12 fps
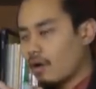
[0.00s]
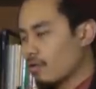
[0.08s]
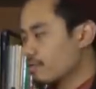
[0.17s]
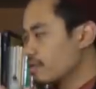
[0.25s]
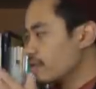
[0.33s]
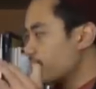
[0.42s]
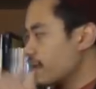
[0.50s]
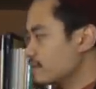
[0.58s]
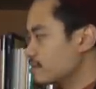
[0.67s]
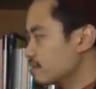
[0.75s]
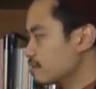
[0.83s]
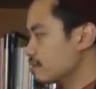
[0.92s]
on the
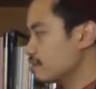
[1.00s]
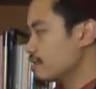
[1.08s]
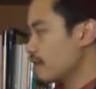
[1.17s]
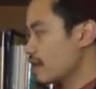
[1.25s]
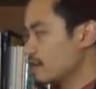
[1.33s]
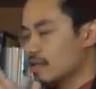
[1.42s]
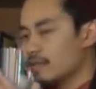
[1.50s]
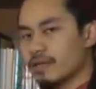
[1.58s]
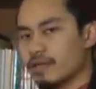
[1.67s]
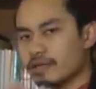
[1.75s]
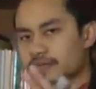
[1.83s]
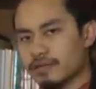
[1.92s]
immensity and
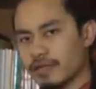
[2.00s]
limitless